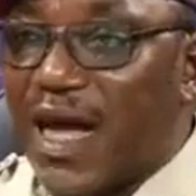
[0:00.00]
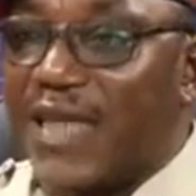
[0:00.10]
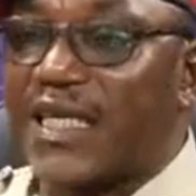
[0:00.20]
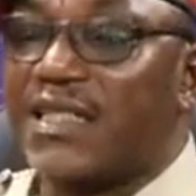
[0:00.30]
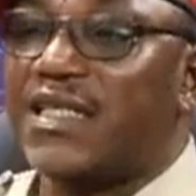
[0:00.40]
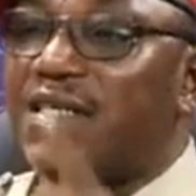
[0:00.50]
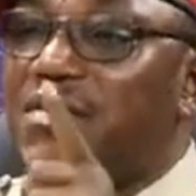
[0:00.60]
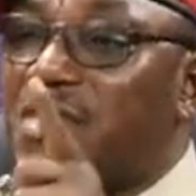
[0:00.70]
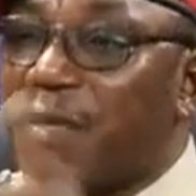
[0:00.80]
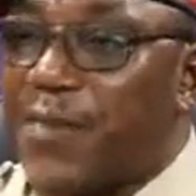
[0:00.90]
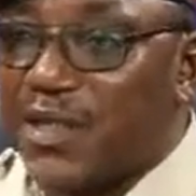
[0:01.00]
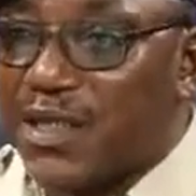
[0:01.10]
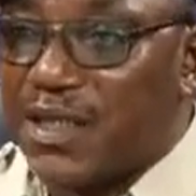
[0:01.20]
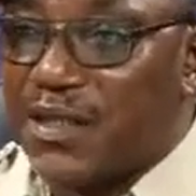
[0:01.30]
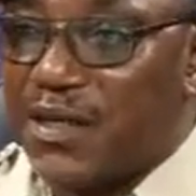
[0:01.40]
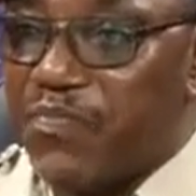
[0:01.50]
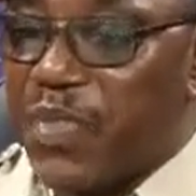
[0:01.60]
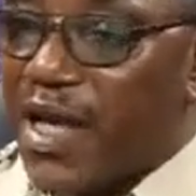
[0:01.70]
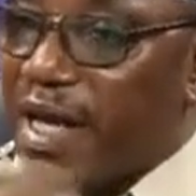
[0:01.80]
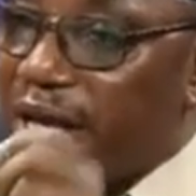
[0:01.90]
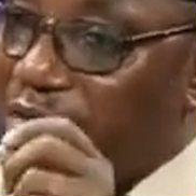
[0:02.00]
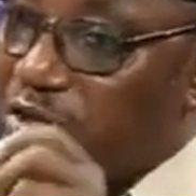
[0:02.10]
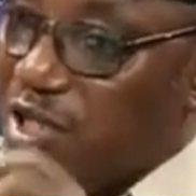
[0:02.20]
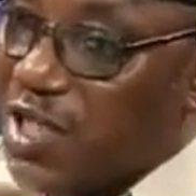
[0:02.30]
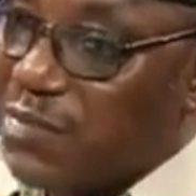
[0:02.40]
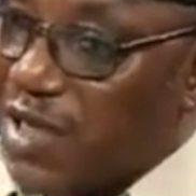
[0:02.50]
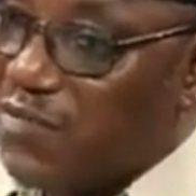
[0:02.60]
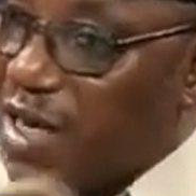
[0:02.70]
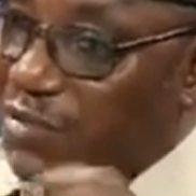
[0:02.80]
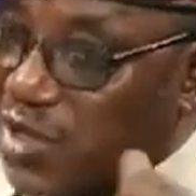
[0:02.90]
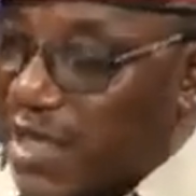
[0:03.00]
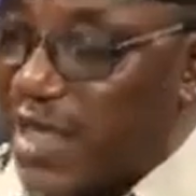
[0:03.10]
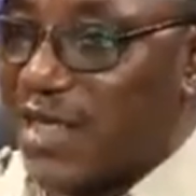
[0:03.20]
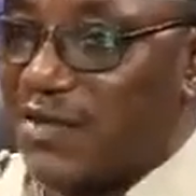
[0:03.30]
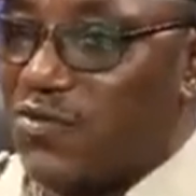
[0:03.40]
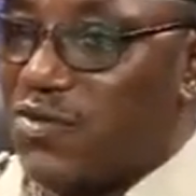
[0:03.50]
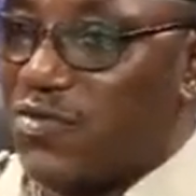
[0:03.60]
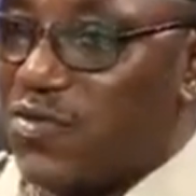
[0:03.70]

I said, Mr. President, if you disbelieve what I'm saying,